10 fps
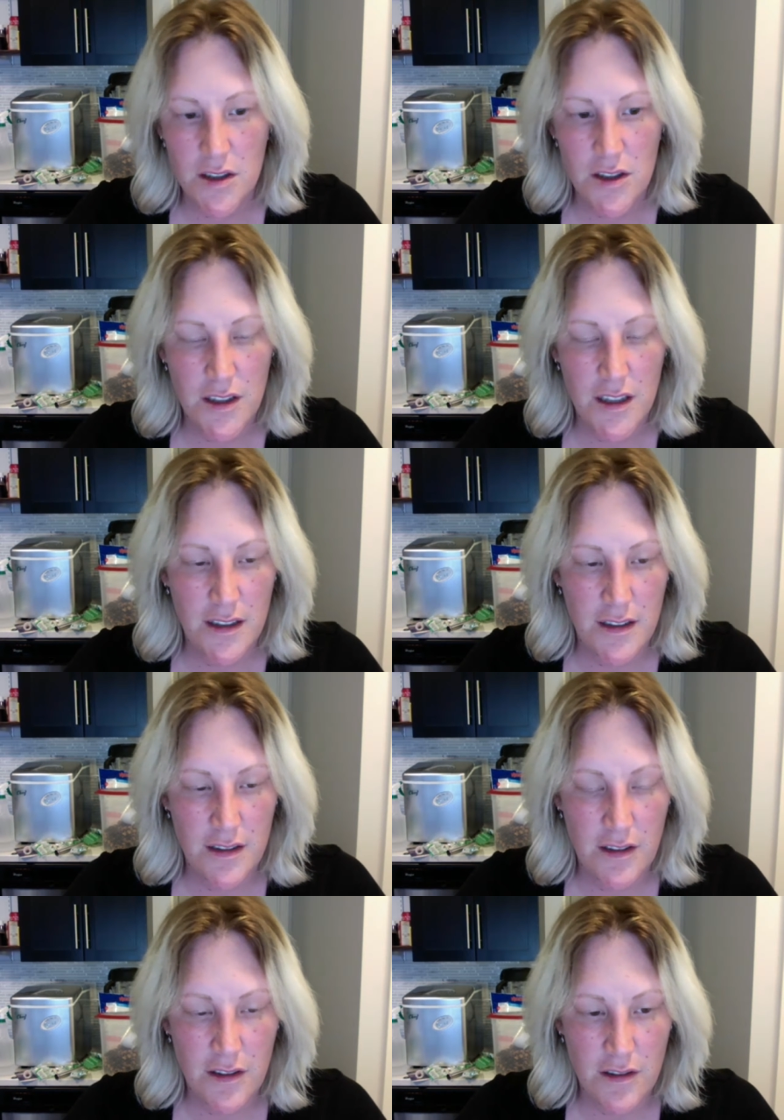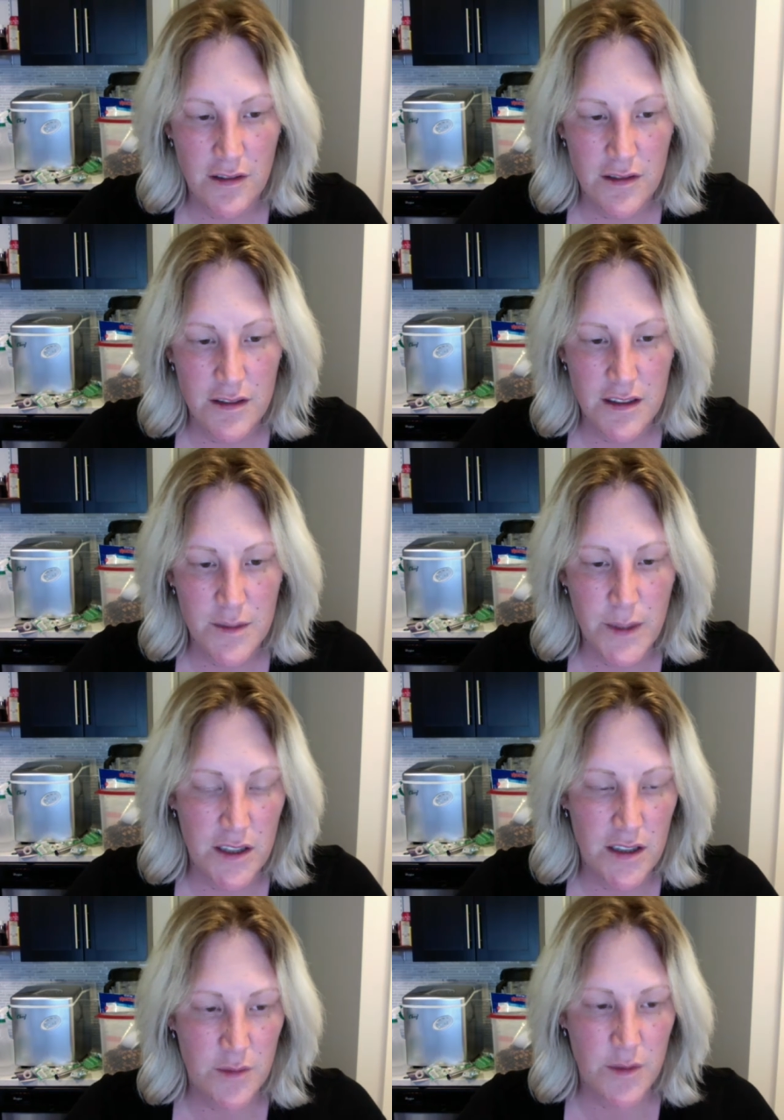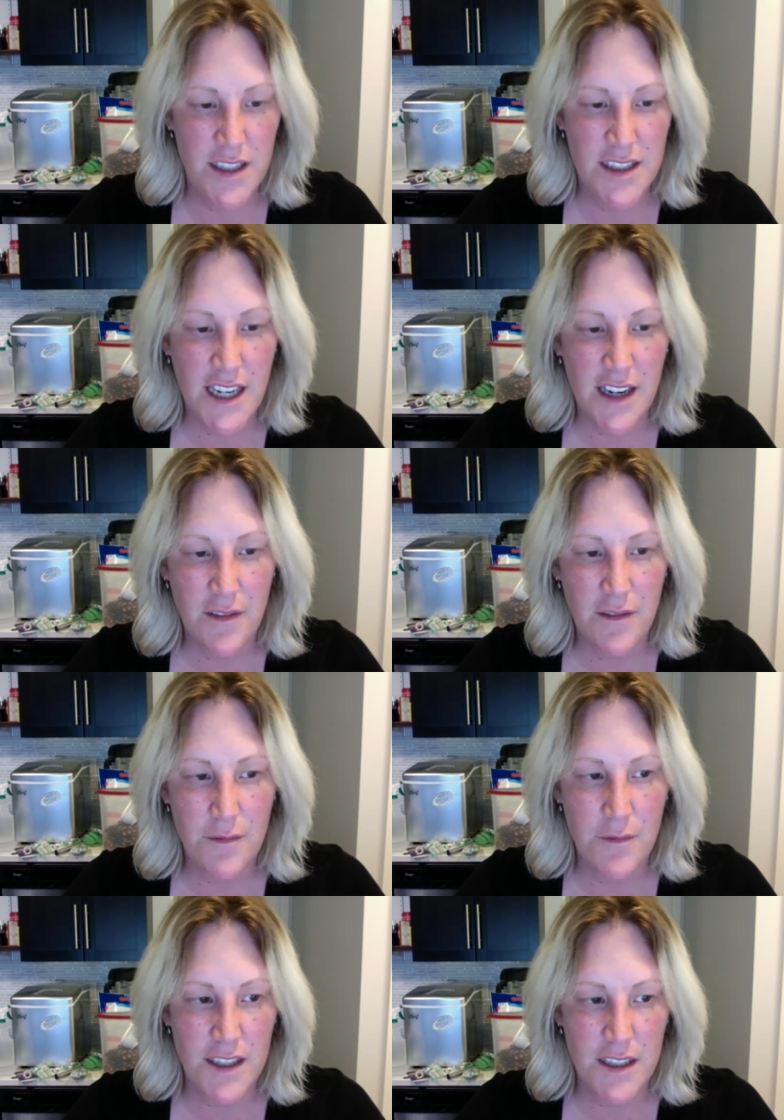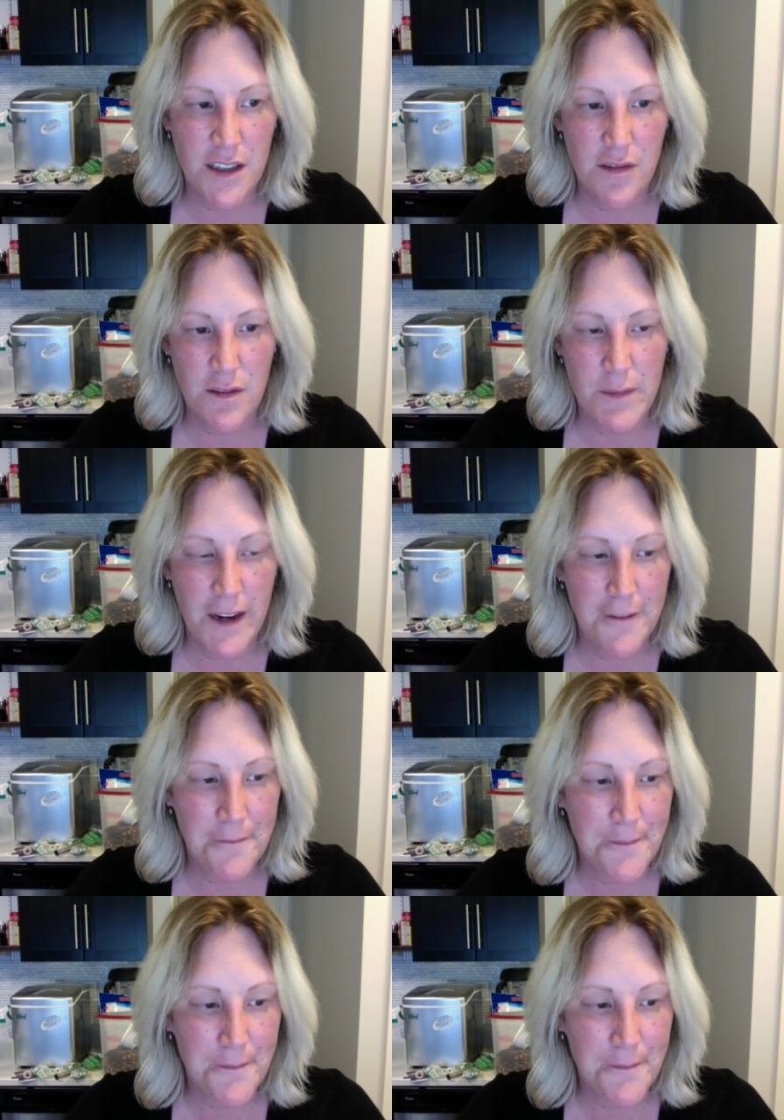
then your specialist would decide what to do from there.